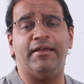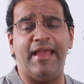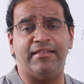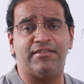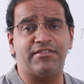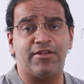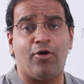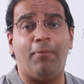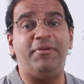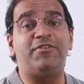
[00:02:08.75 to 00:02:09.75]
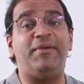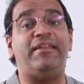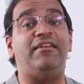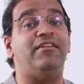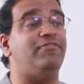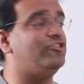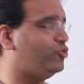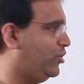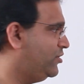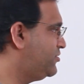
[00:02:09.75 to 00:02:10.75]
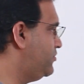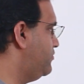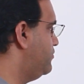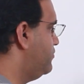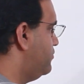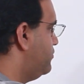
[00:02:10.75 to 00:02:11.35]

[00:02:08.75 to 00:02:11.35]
against or between individuals.